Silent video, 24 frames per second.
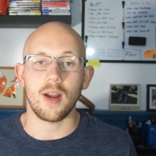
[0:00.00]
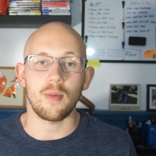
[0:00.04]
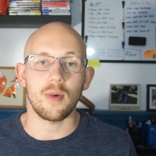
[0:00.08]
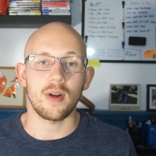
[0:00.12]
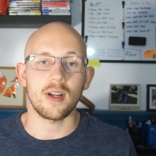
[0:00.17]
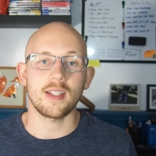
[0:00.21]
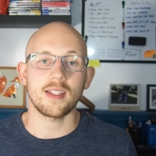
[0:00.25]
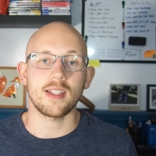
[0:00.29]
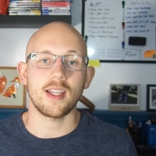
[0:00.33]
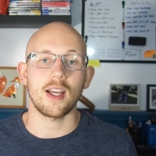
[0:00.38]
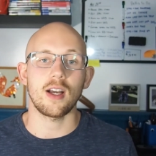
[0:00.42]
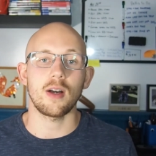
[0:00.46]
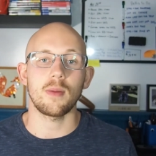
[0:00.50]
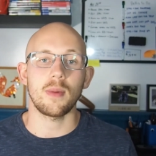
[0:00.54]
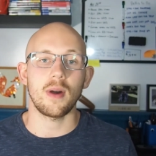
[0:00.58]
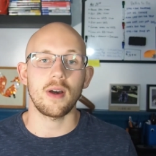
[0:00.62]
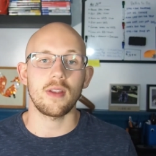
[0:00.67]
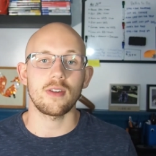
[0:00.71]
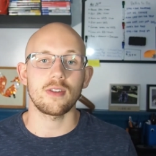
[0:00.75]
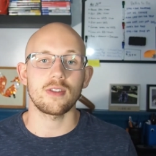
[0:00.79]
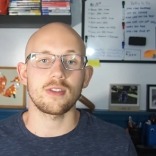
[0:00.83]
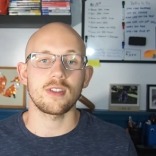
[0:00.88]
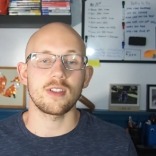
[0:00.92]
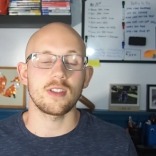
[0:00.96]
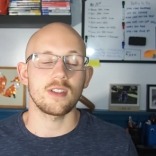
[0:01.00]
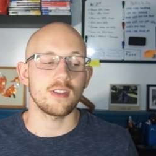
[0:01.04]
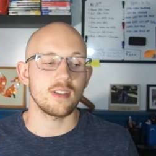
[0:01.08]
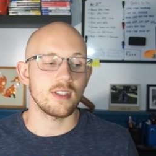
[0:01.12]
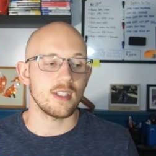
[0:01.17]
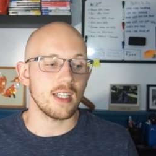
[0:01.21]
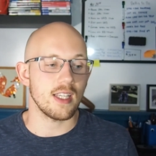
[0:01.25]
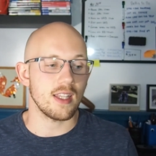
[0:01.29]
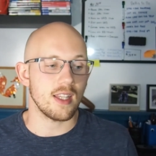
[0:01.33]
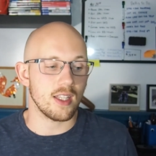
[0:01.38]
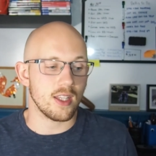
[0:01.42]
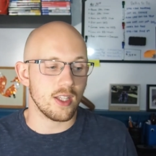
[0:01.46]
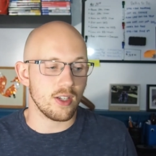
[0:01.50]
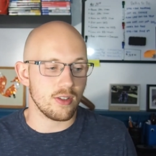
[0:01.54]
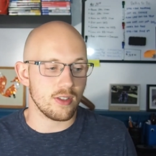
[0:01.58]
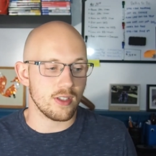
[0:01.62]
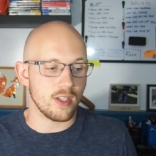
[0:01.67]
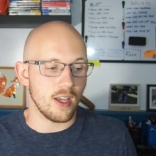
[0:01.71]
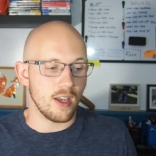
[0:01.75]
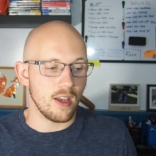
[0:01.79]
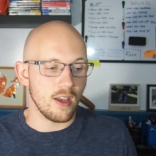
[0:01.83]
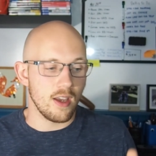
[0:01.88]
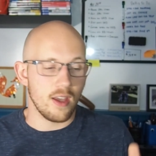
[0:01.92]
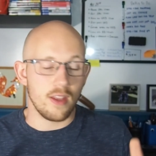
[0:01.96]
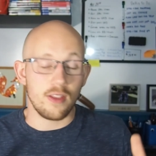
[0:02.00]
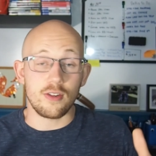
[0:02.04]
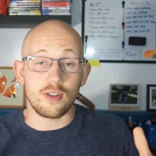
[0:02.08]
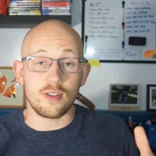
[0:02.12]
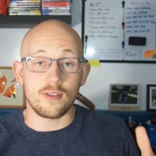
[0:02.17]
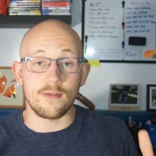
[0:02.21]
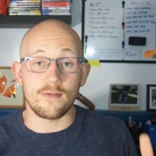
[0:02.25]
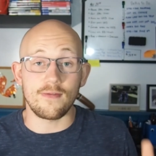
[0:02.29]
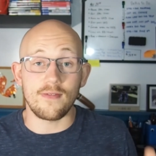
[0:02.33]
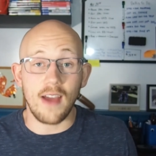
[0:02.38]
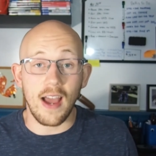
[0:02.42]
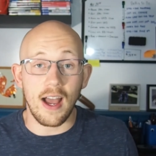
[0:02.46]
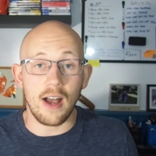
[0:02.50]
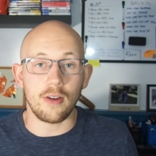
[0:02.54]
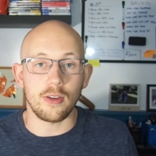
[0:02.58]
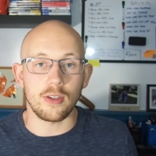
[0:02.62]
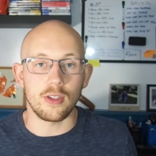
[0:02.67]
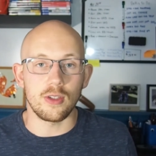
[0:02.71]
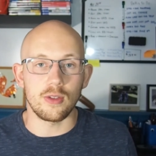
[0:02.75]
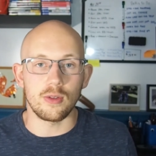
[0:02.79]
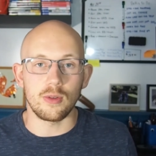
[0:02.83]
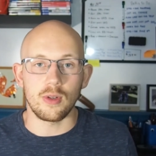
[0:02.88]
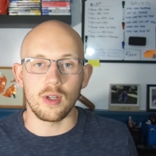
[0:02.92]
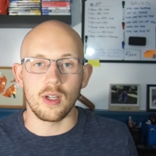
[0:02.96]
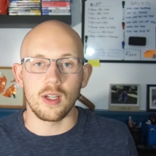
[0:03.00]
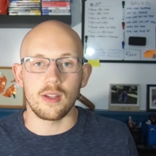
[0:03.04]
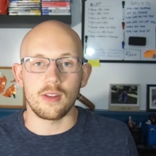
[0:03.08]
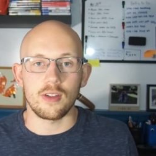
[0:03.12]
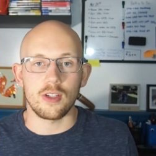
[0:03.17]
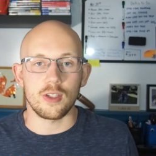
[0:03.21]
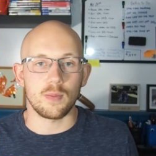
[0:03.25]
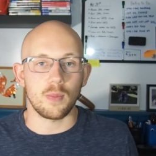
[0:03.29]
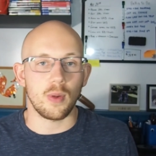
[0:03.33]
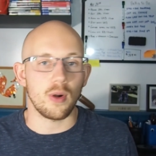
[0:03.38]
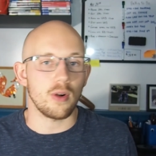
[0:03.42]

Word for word: I wanted to help others see that there's there's value, there's